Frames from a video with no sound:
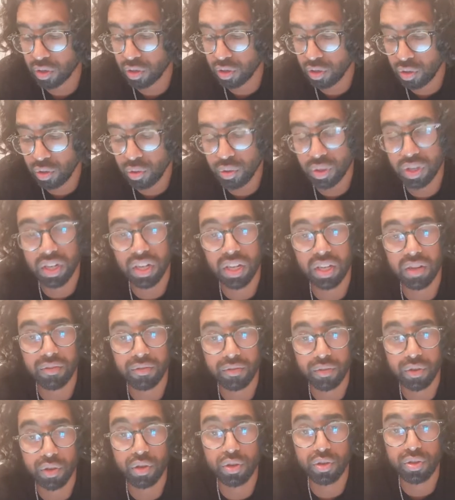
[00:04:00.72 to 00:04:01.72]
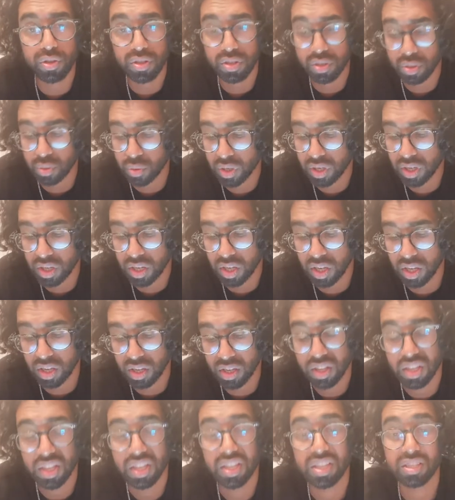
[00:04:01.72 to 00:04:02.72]
for nuclear fusion to occur.
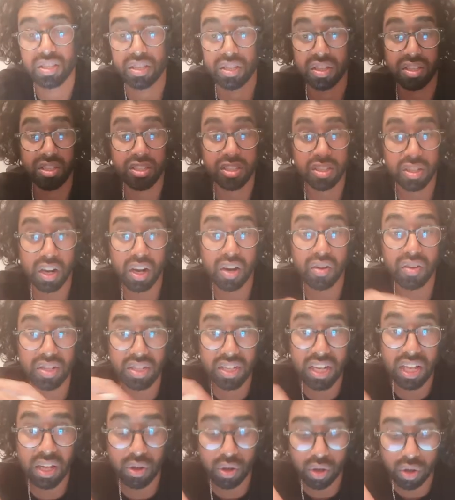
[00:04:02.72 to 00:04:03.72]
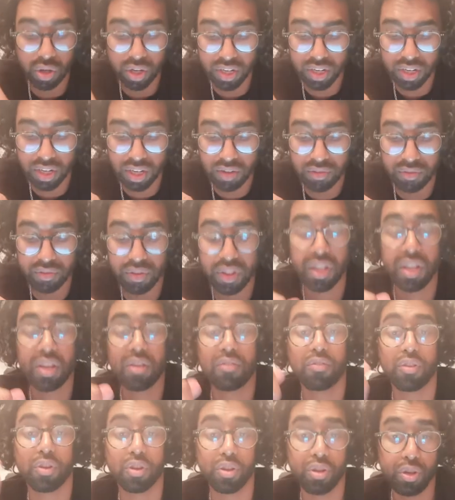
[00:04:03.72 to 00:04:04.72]
So the star is now hot enough
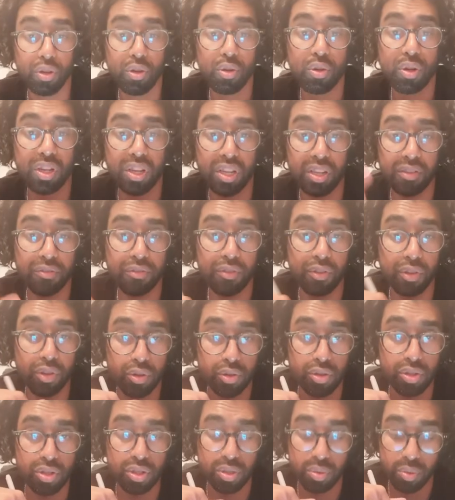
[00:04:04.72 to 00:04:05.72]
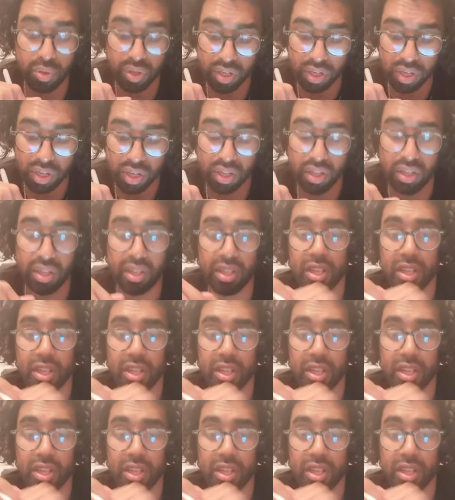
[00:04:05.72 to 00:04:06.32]
for nuclear fusion to occur.